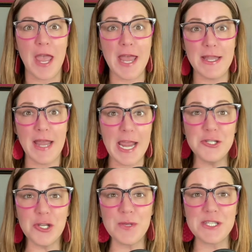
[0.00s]
And
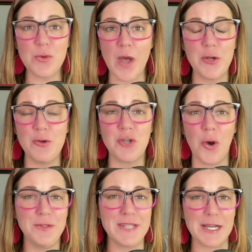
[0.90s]
Angel was the one who
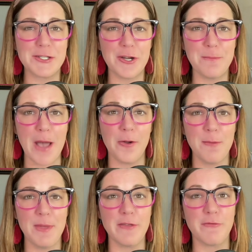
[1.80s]
told Dexter about
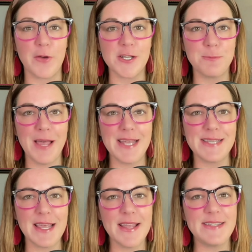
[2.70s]
him in the first place.
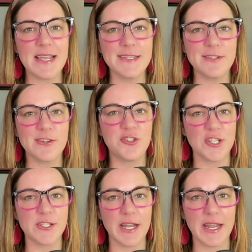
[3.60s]
And then Dexter's
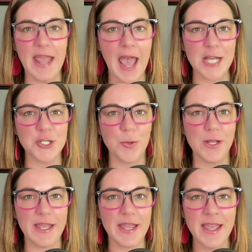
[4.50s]
just going to
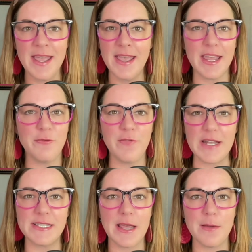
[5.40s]
casually
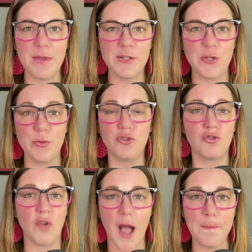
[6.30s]
convince him to
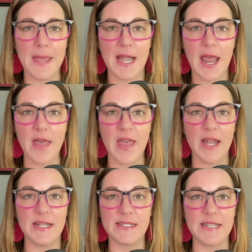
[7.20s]
drop it and then
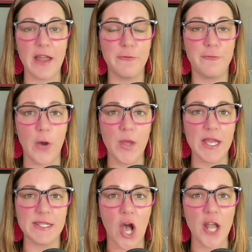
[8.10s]
instead
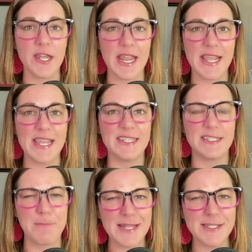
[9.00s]
focus on Nikki
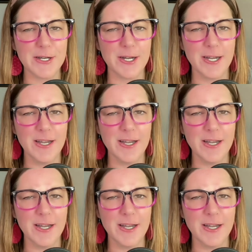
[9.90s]
Spencer.